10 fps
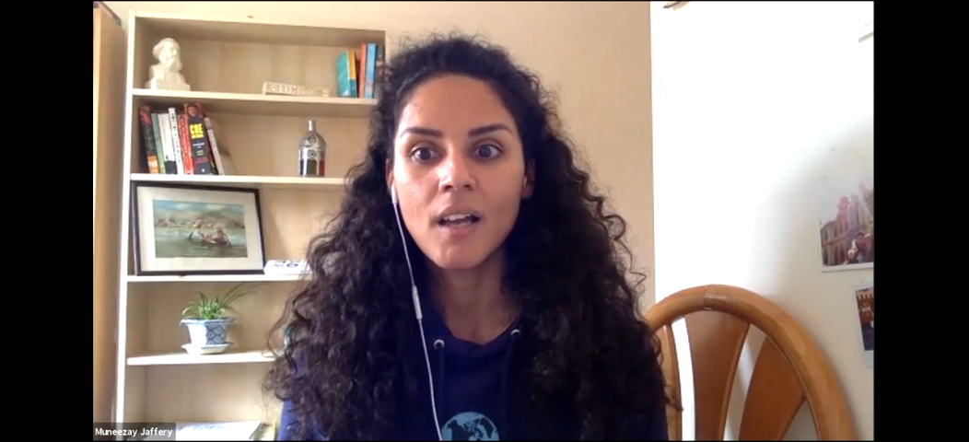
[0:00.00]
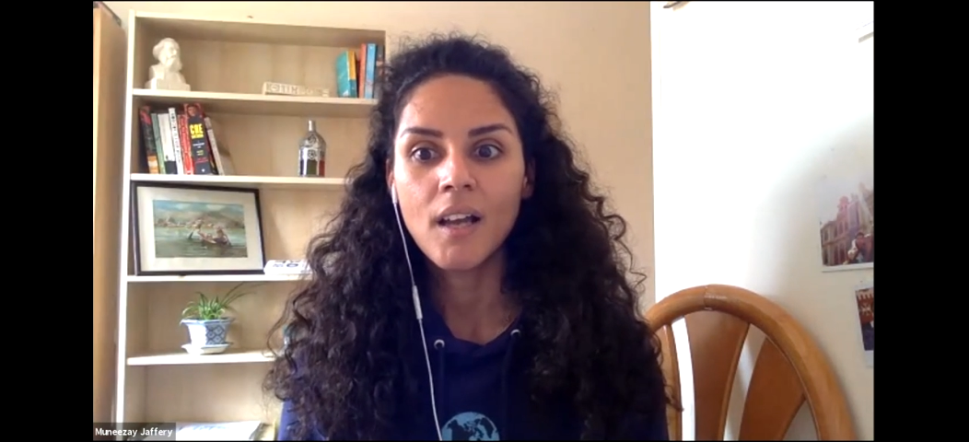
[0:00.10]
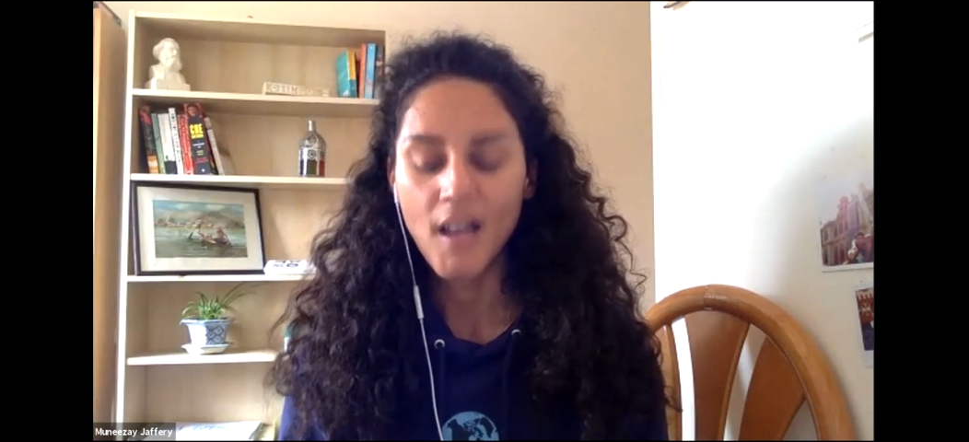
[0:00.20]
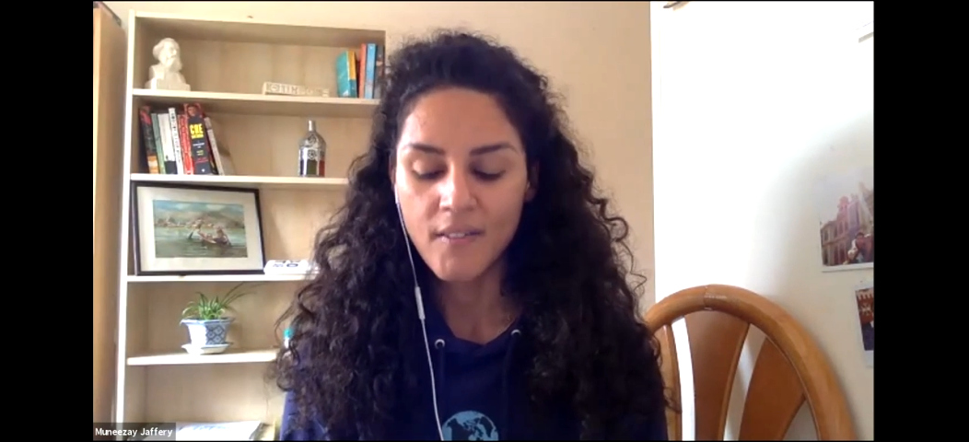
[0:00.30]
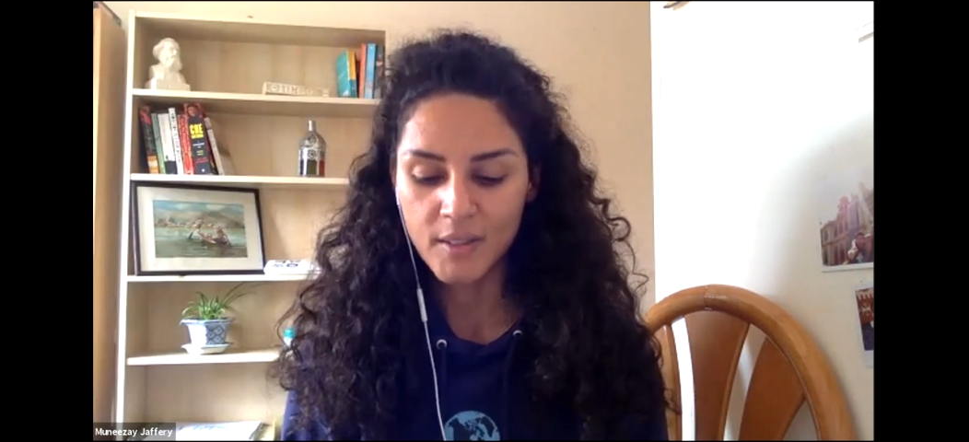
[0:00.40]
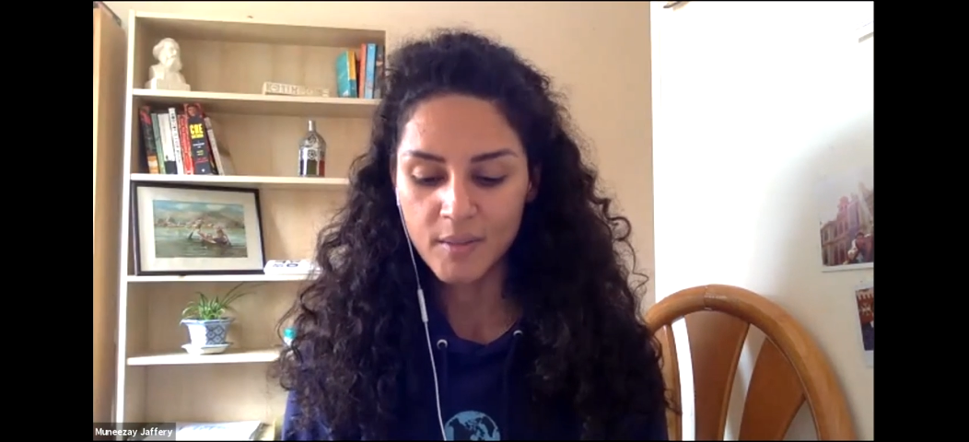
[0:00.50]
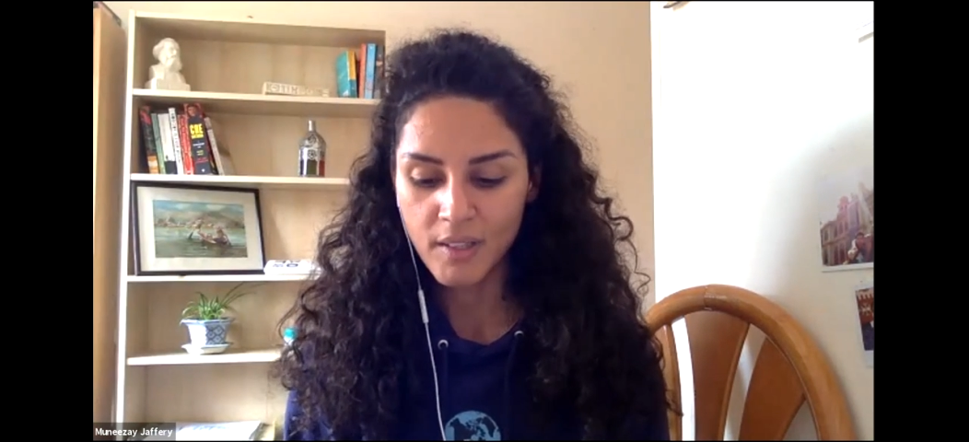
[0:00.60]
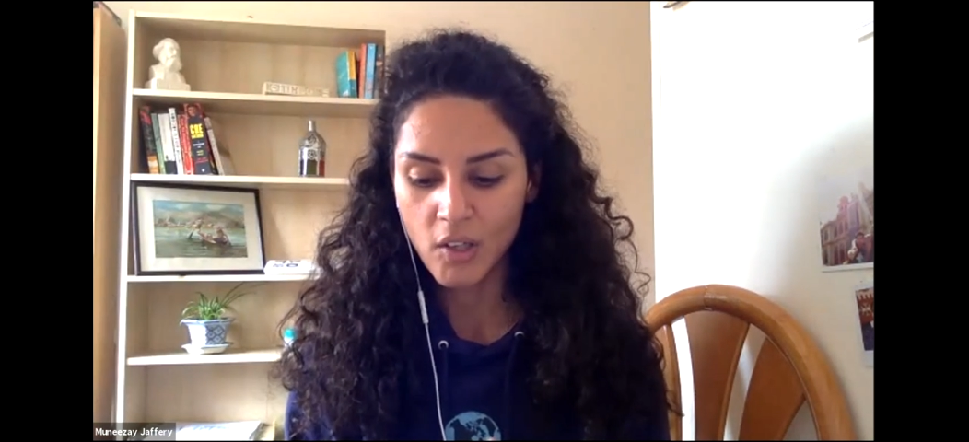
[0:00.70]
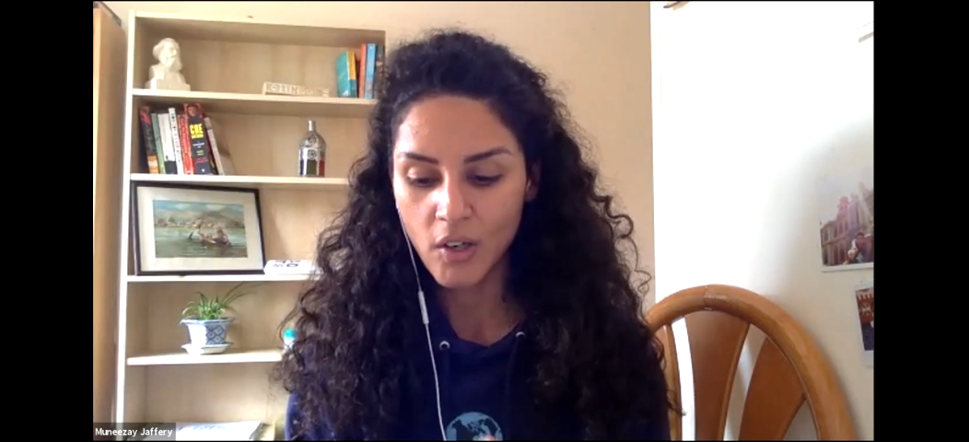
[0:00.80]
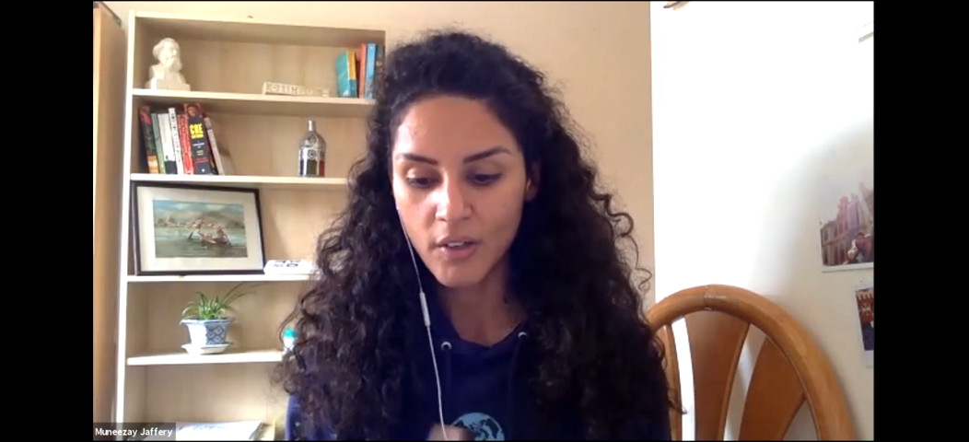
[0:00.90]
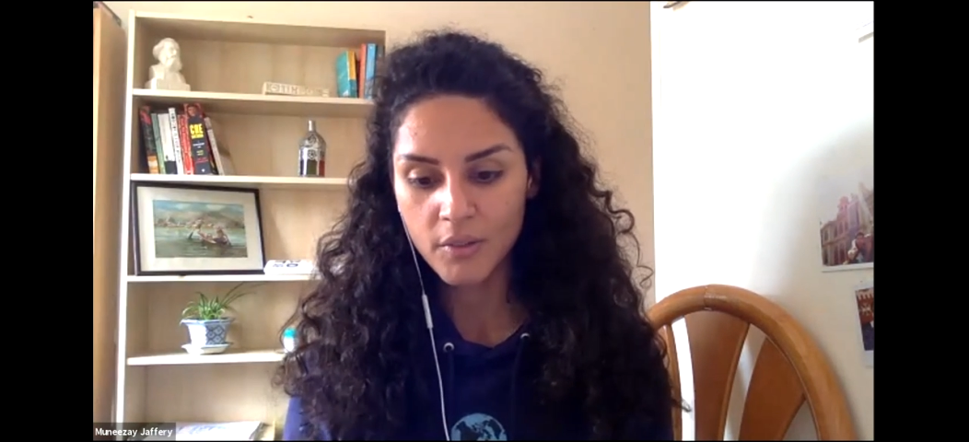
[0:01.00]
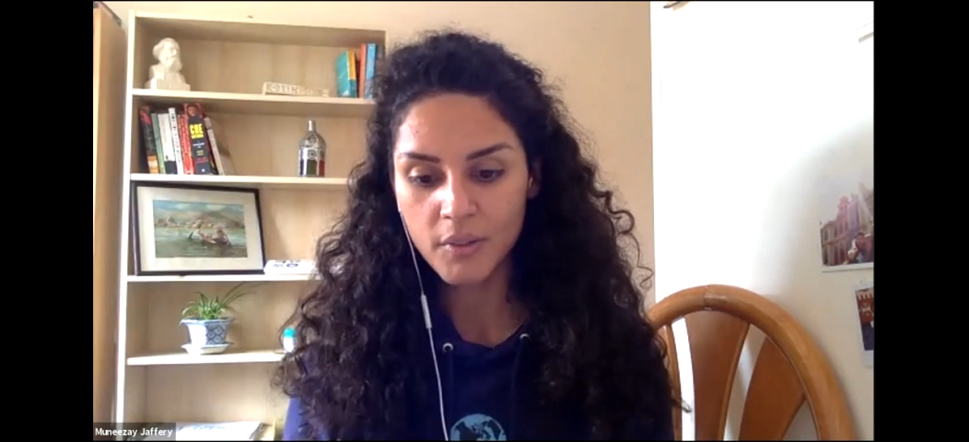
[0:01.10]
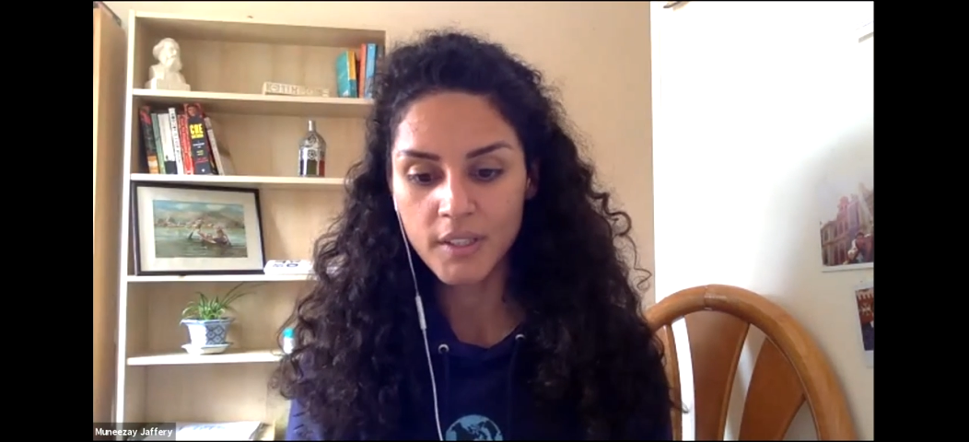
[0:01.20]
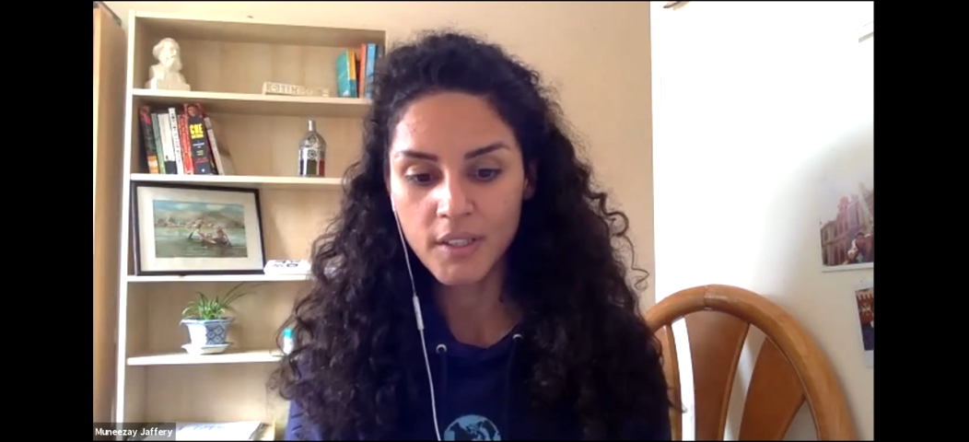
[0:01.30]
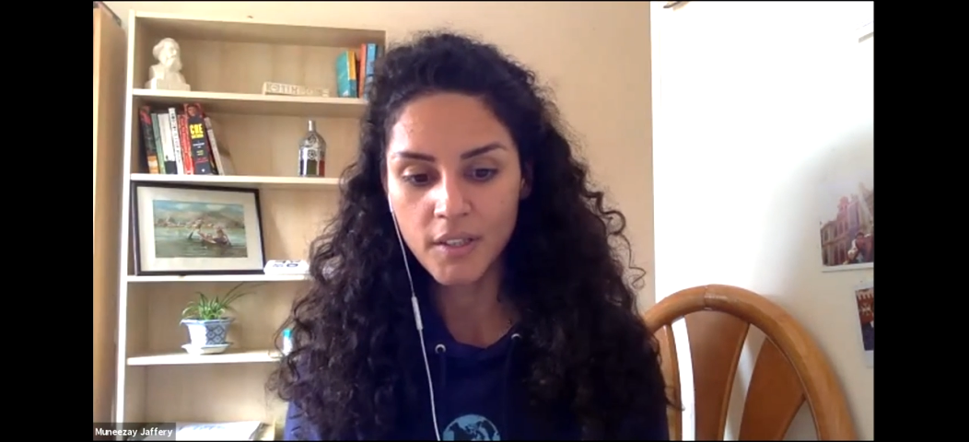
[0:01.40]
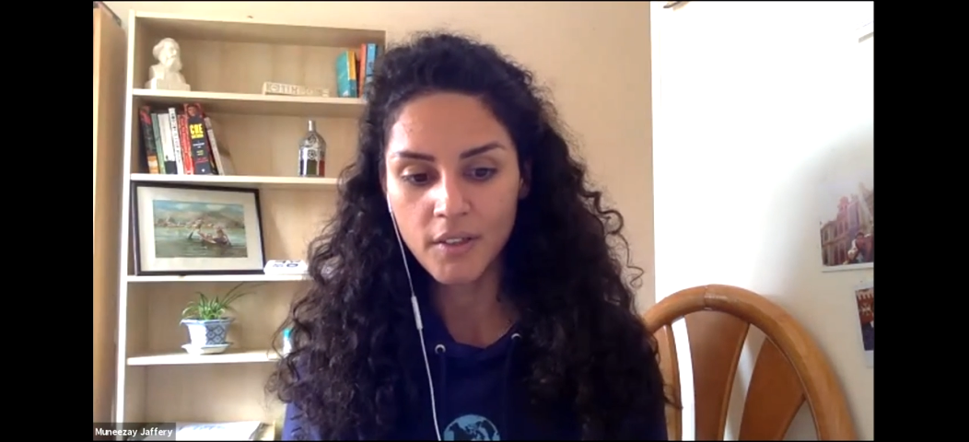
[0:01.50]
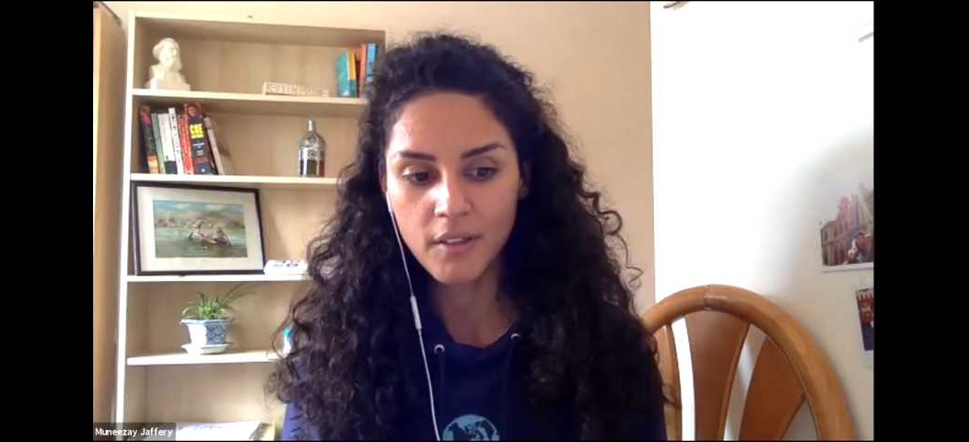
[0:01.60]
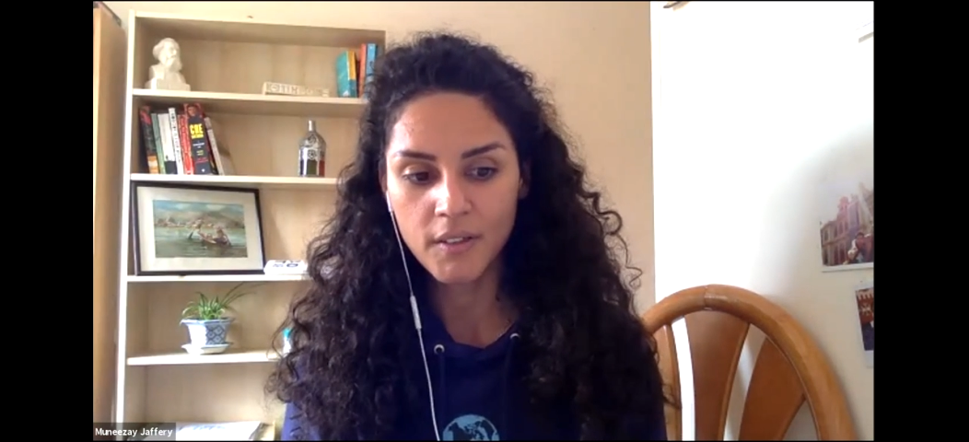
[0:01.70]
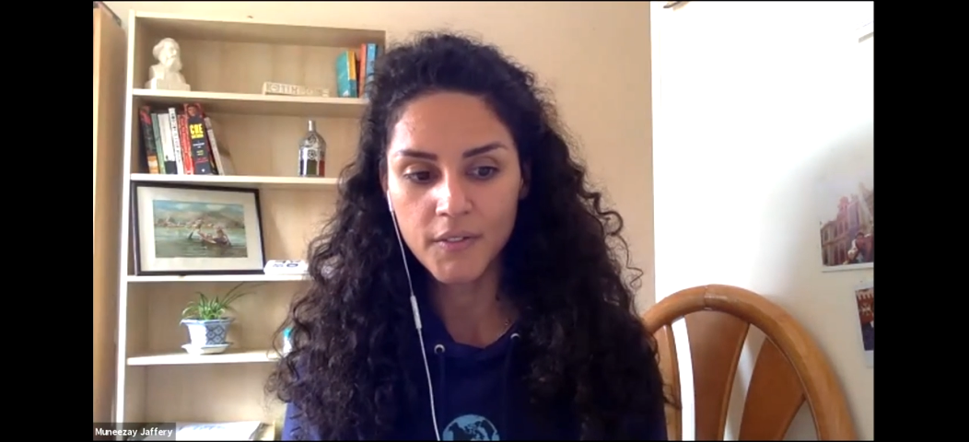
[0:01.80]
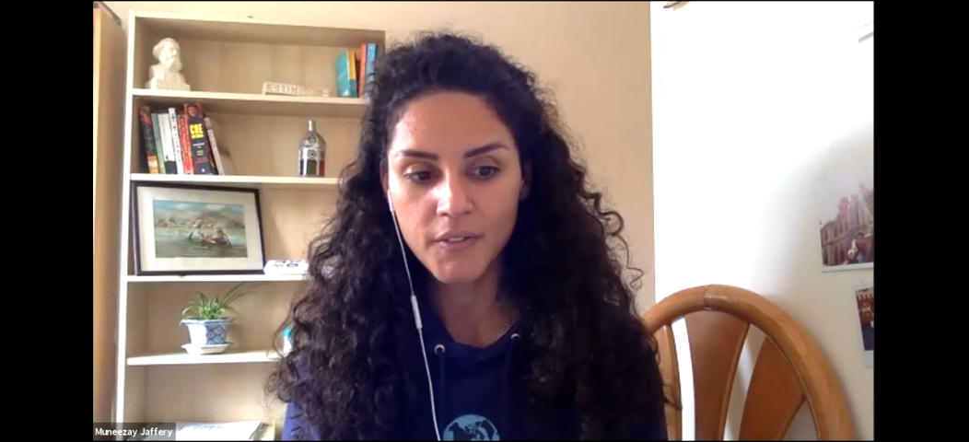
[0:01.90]
having gone through a year
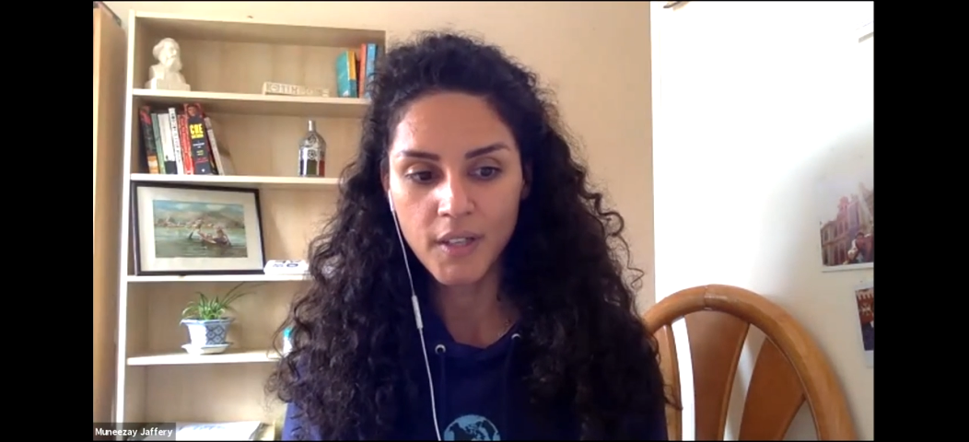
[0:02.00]
of